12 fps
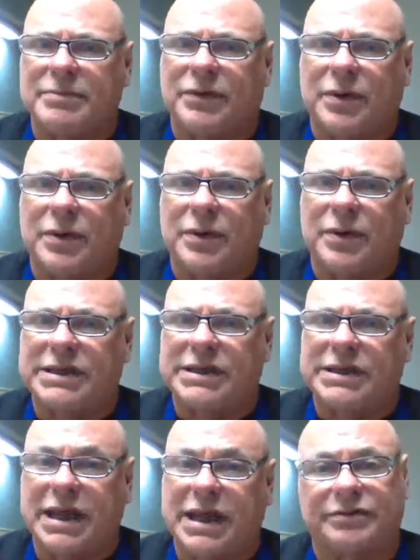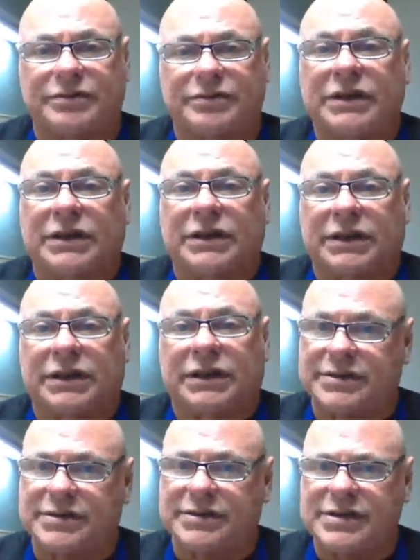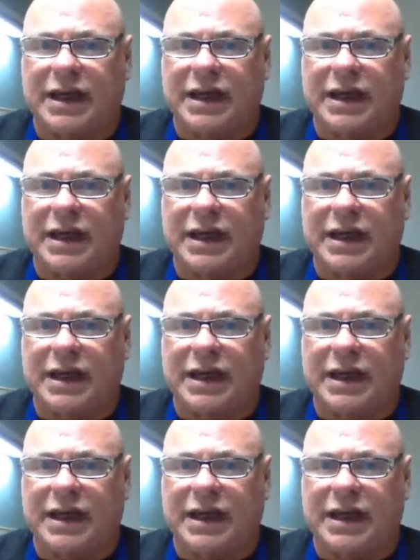fight it out to the very end in the court.